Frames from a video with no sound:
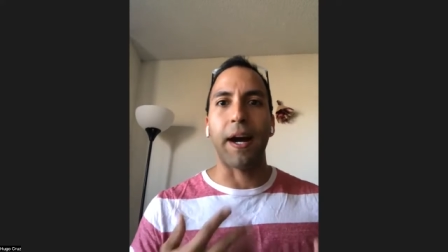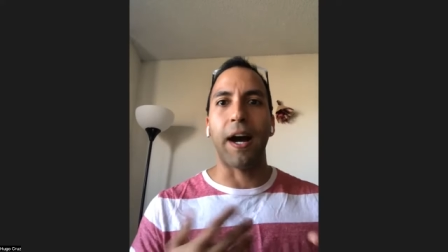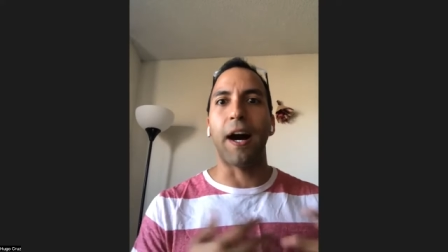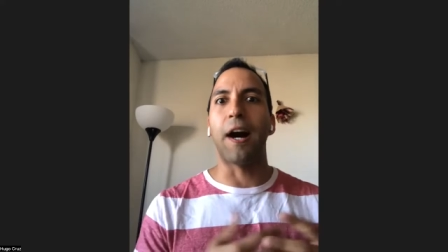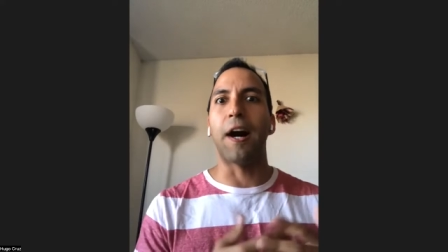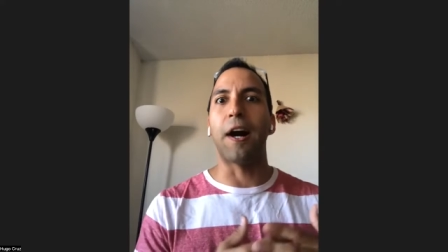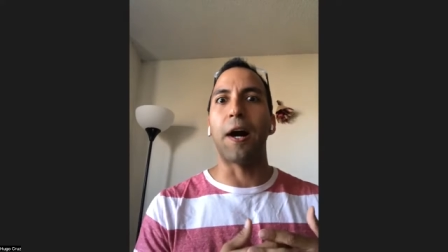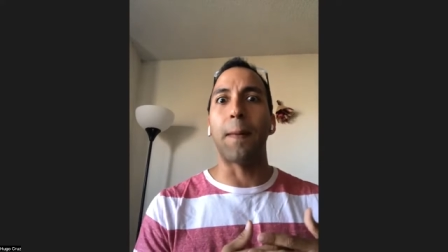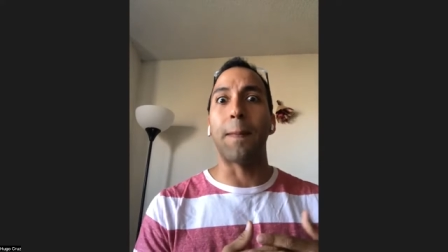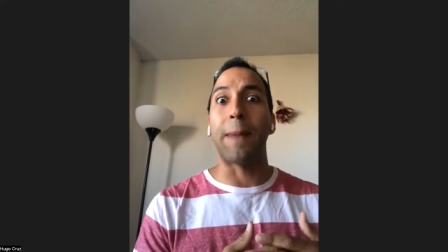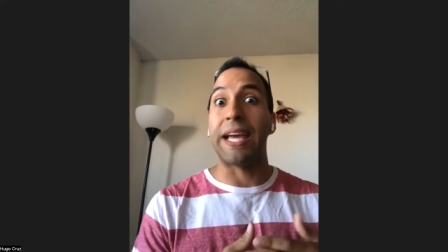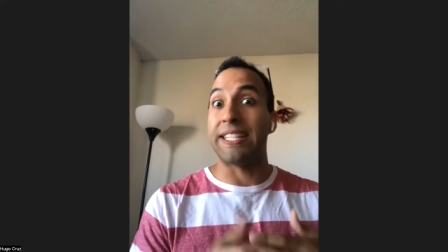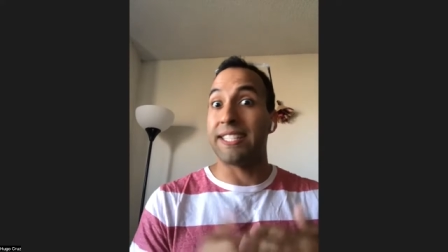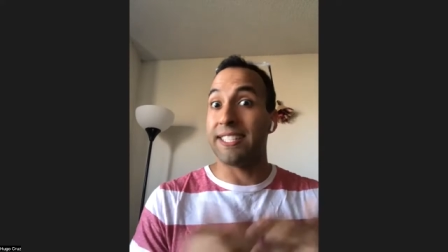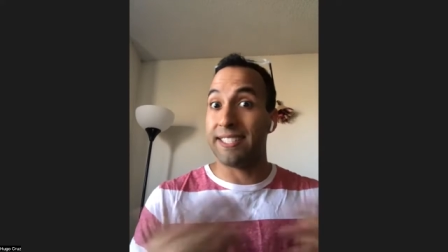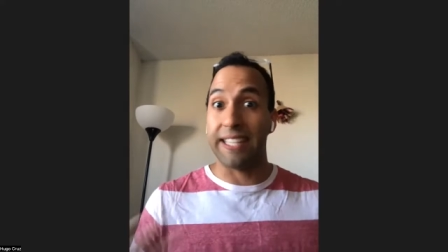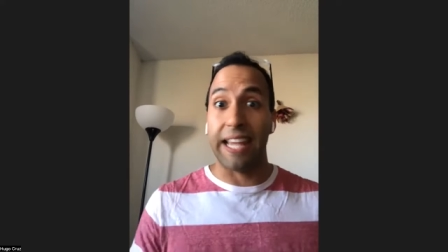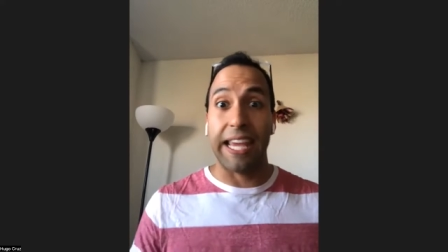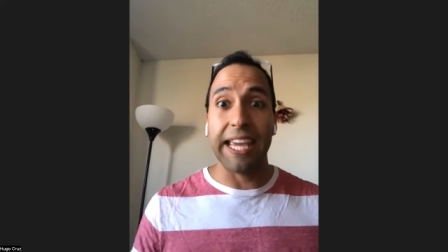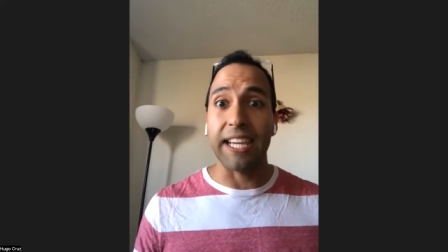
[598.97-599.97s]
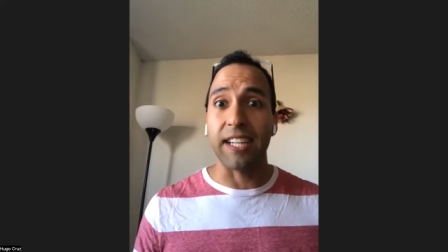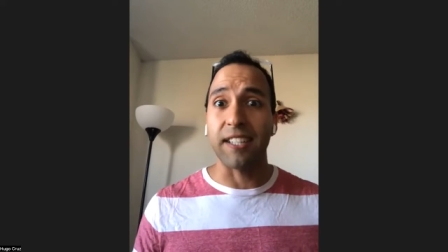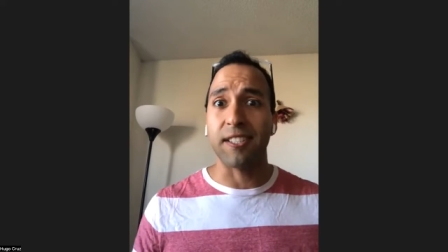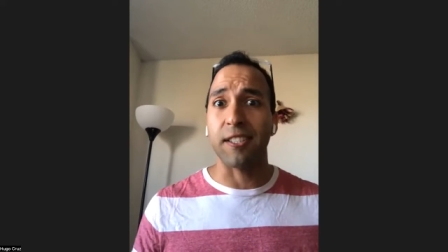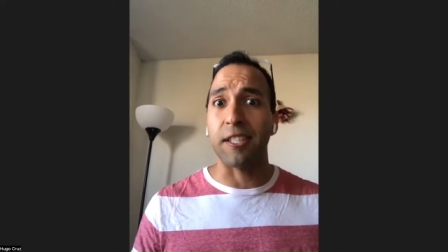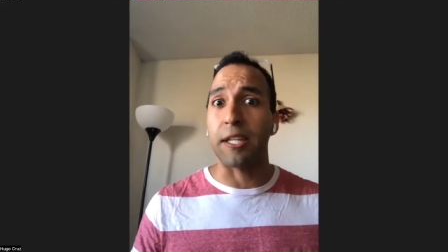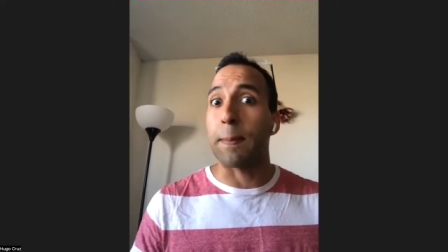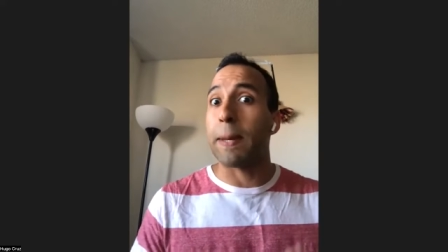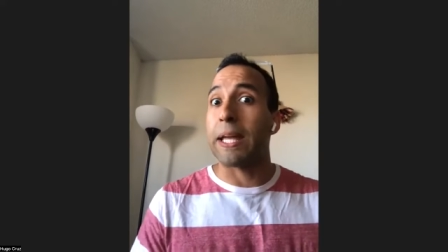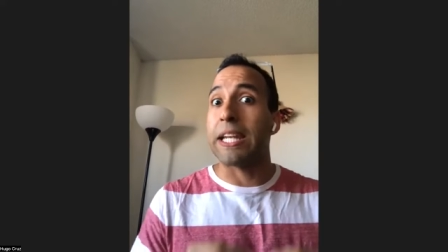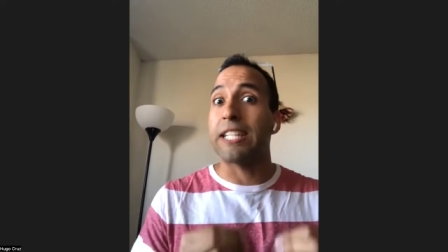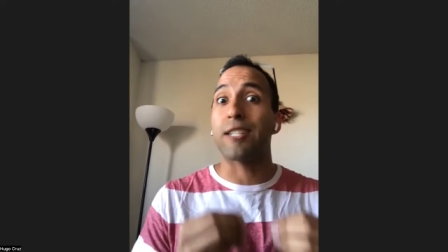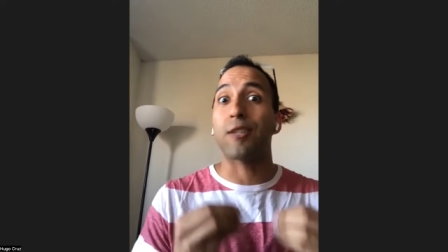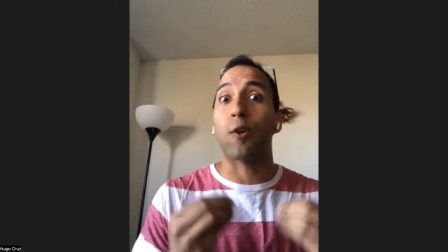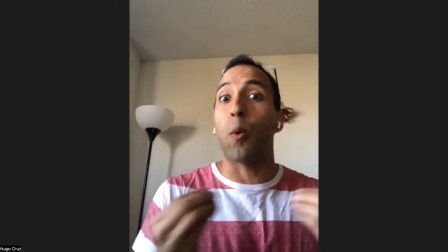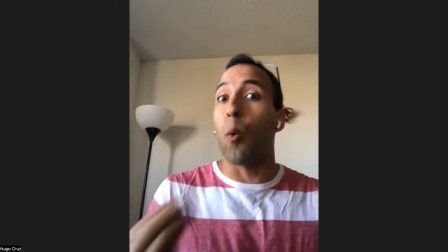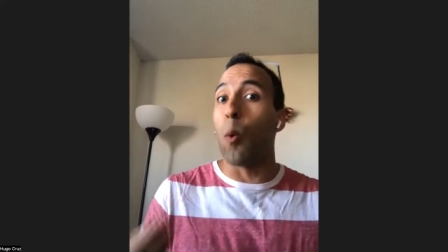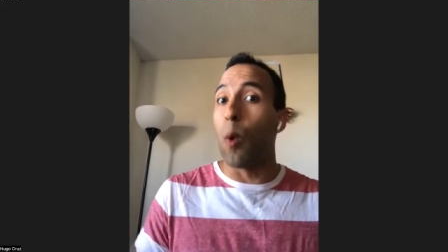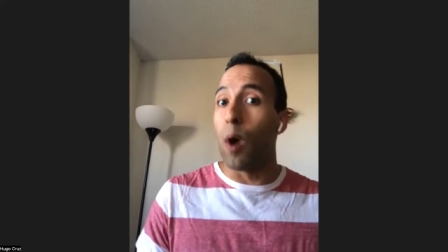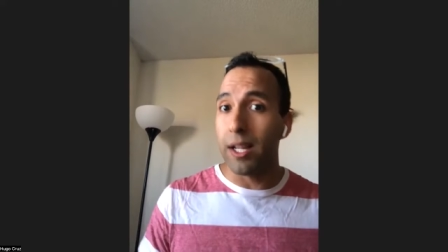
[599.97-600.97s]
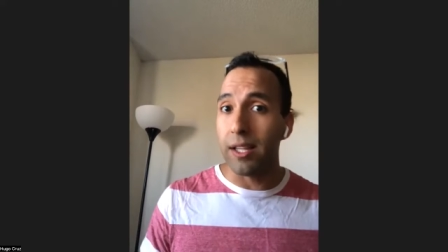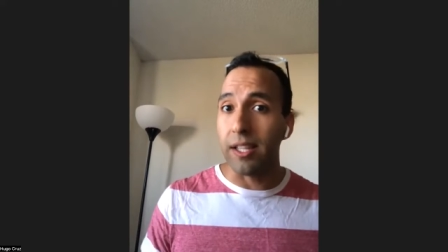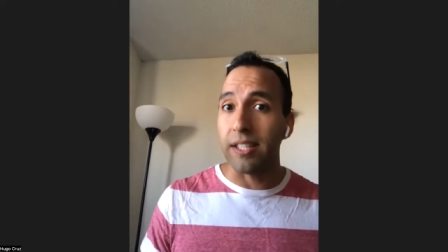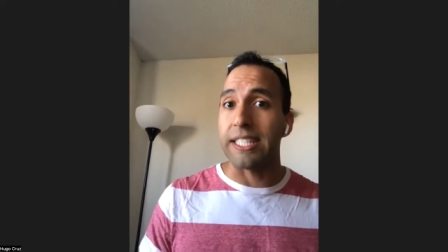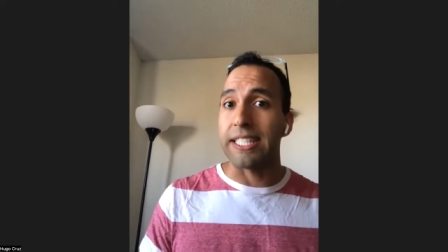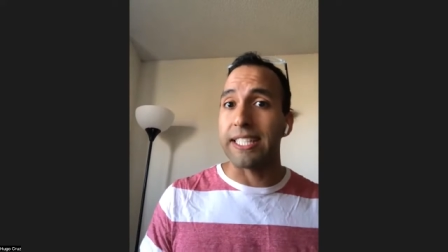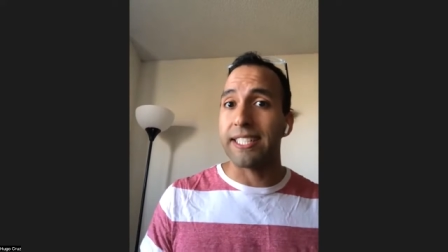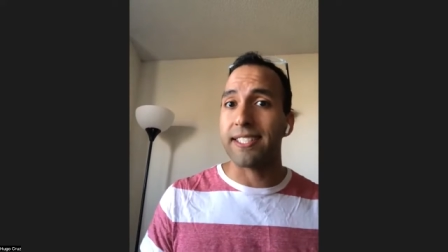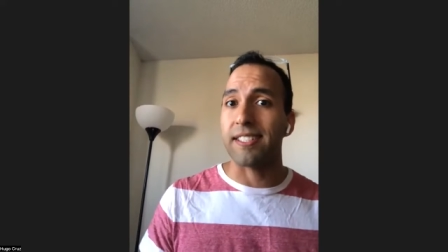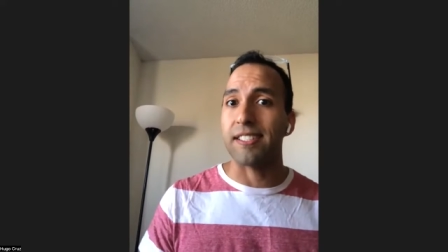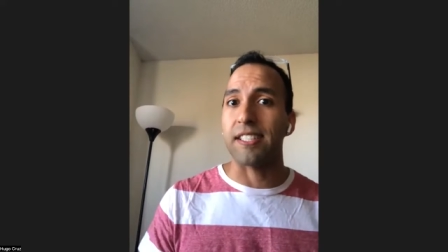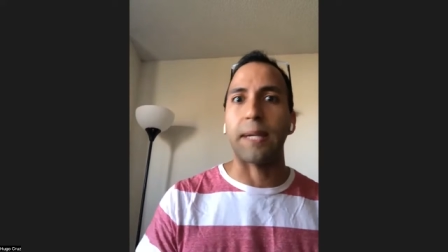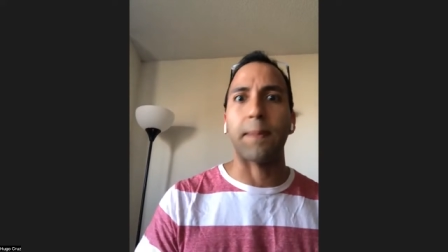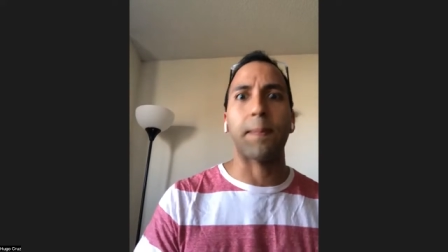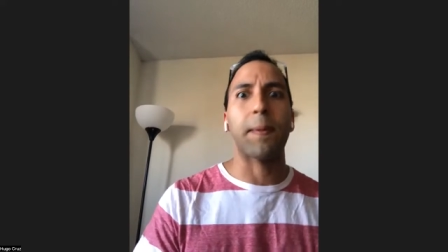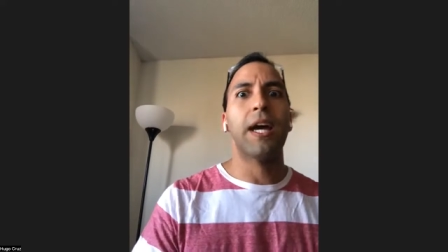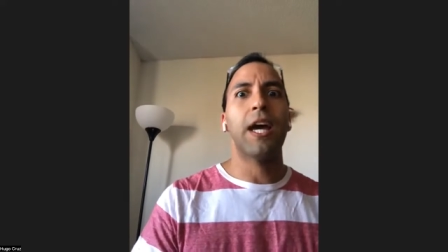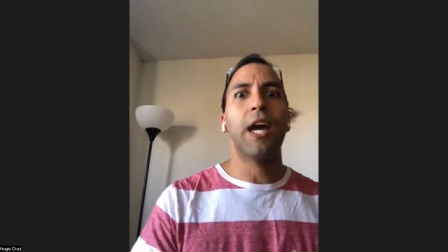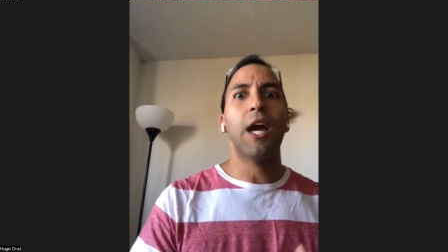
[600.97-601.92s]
and staying asleep, and it's quality sleep